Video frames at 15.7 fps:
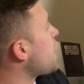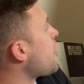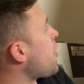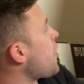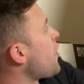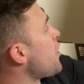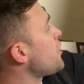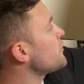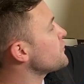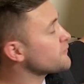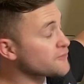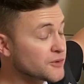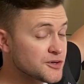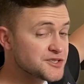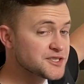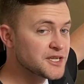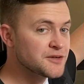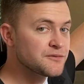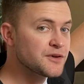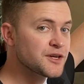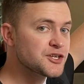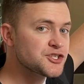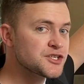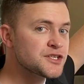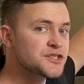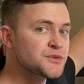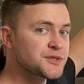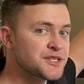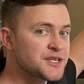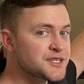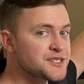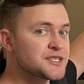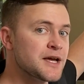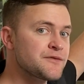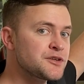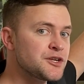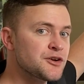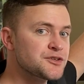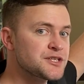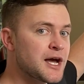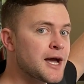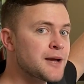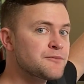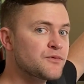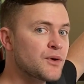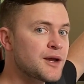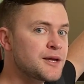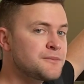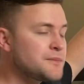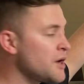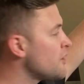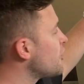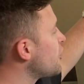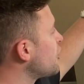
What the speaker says: All first convictions within a 7-year time frame